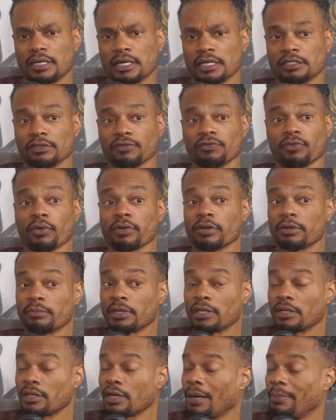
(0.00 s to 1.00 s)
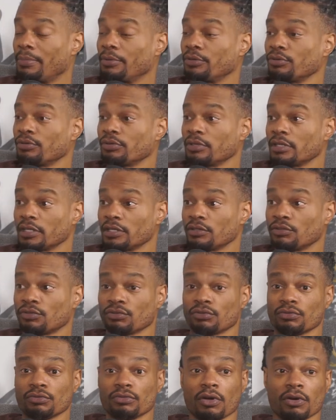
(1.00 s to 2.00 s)
it's afforded me the opportunity
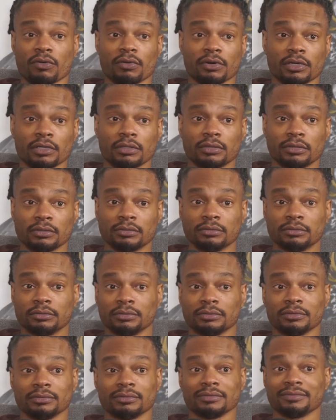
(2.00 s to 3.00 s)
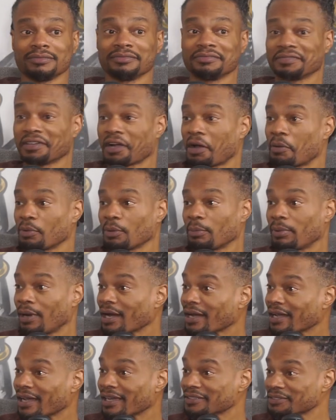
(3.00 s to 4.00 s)
to go on a couple of
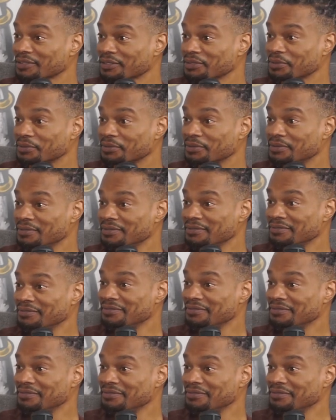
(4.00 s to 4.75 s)
podcasts too. Mm -hmm.